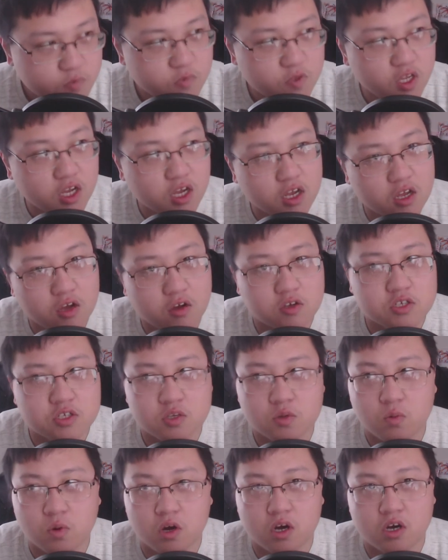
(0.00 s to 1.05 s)
I also
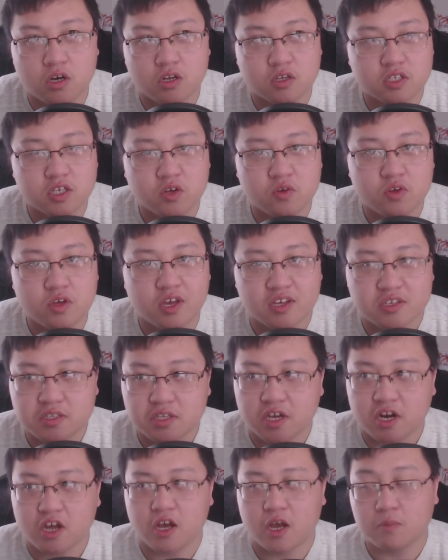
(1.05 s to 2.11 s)
wanted to tell you guys
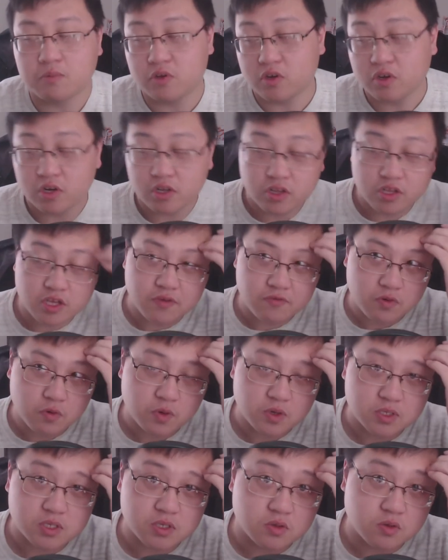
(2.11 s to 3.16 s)
that uh, I'm doing another
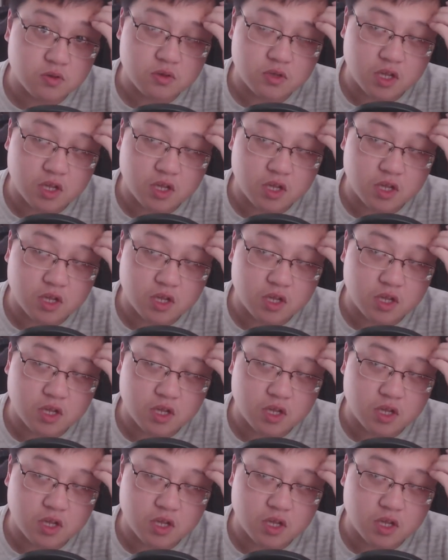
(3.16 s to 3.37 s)
giveaway soon.